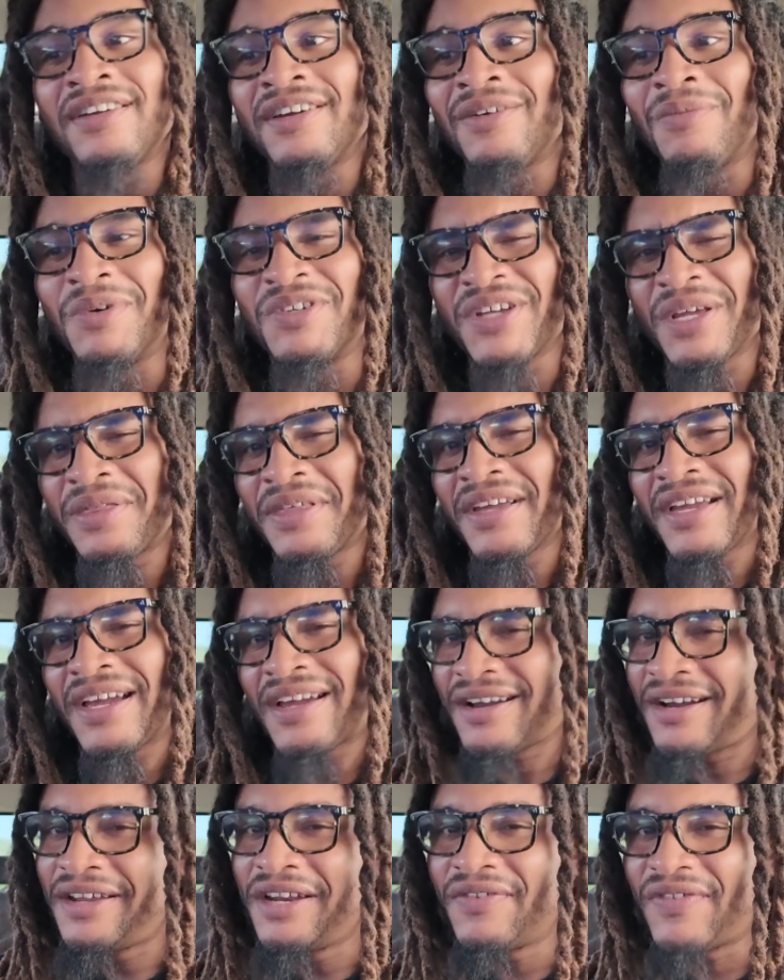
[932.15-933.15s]
which I think I
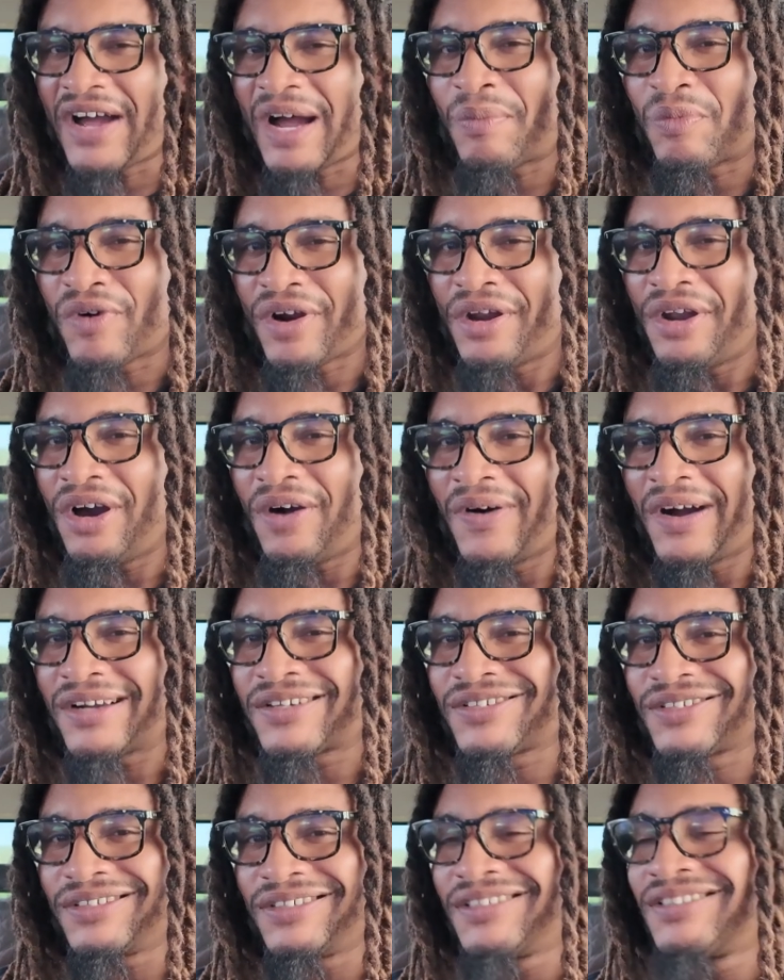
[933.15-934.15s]
kind of am right now,
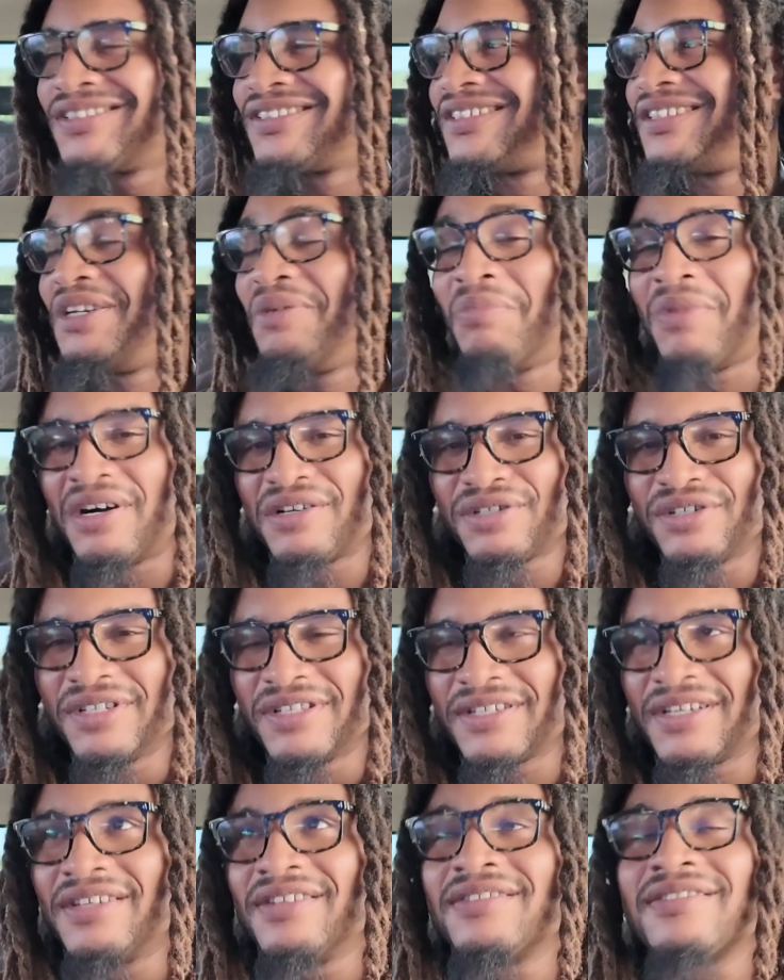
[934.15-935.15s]
actually, in the modern
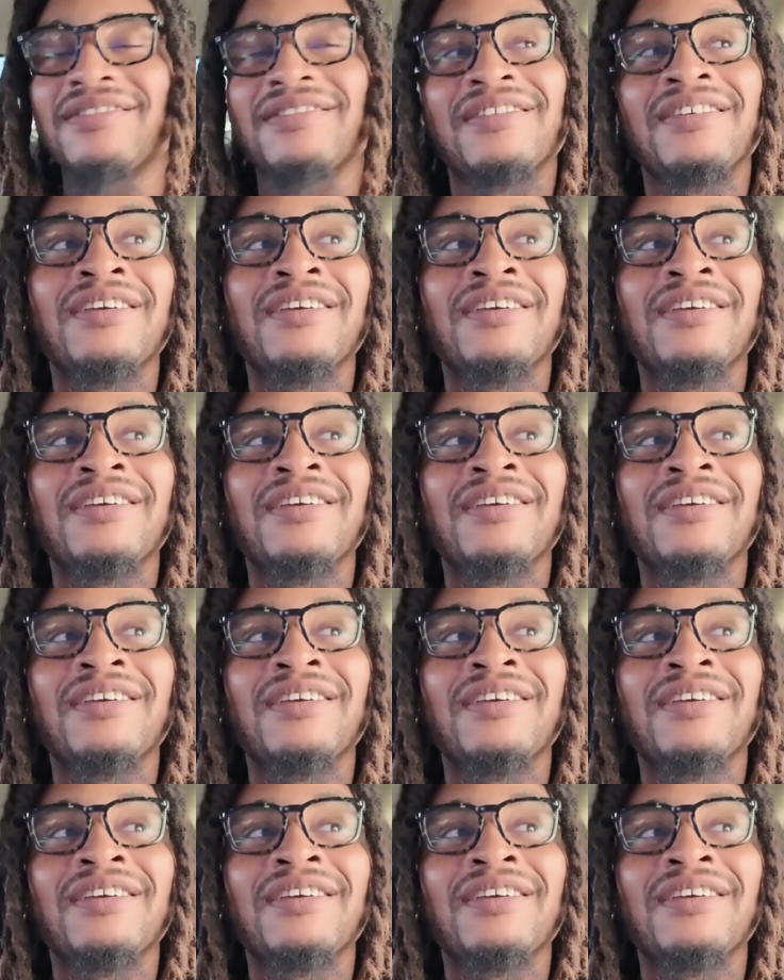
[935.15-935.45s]
sense,